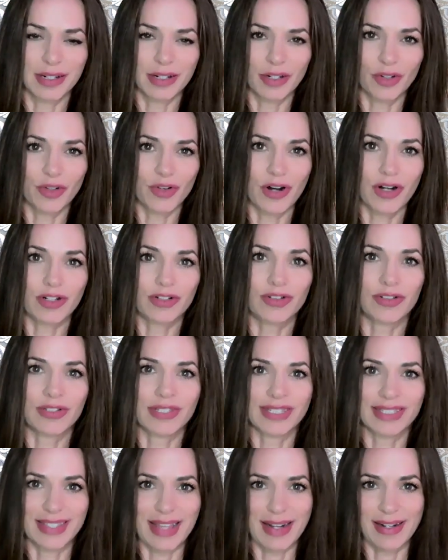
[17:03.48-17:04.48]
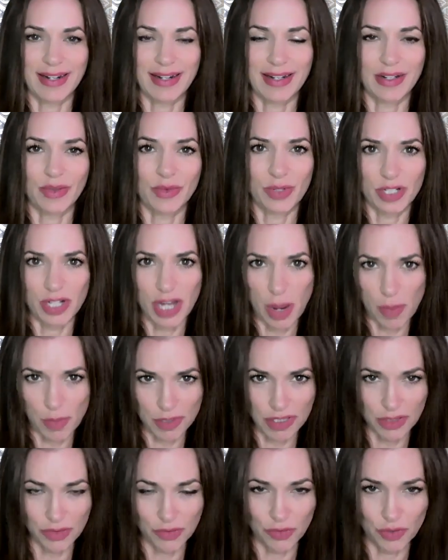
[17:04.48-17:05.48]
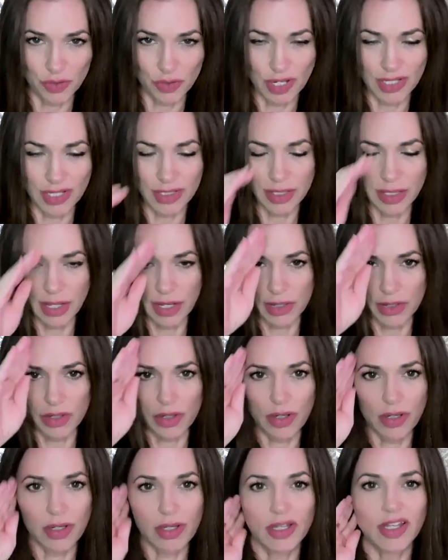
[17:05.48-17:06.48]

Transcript: and acronical setting, which happens a few days later.